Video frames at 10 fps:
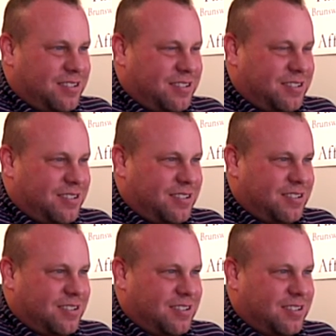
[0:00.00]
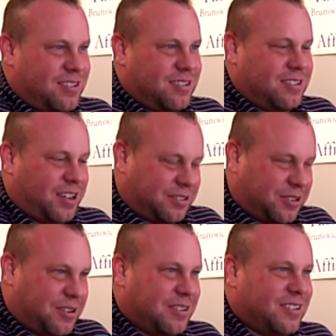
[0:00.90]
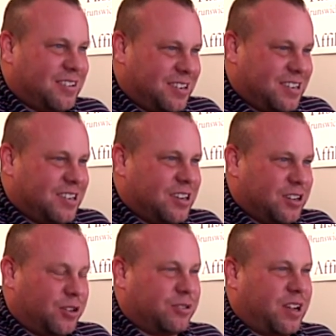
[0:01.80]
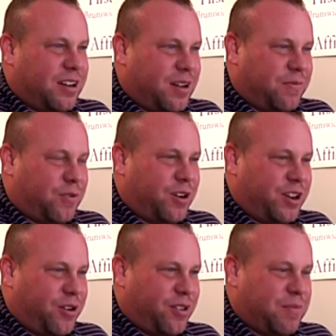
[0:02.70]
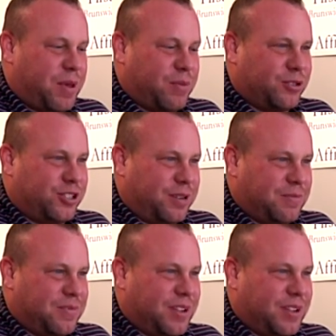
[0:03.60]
I still have to pay? Yes, sir. You signed up for a yearly membership.